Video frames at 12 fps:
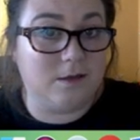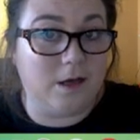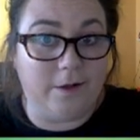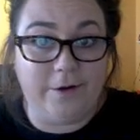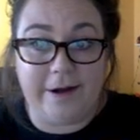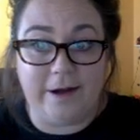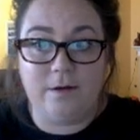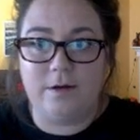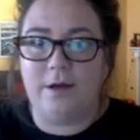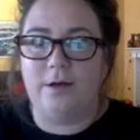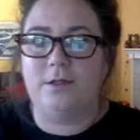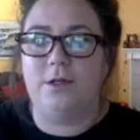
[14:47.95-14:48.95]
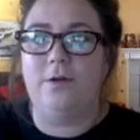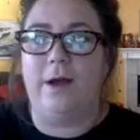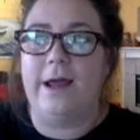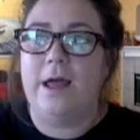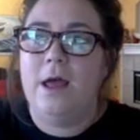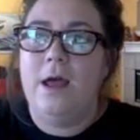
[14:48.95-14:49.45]
colored in. Yes, you're
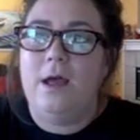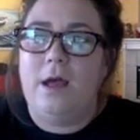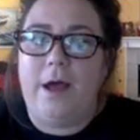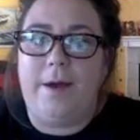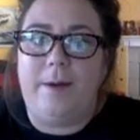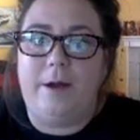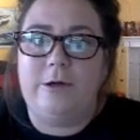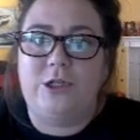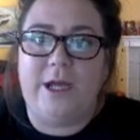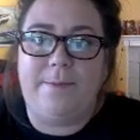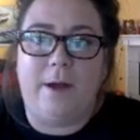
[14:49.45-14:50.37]
right. Under shape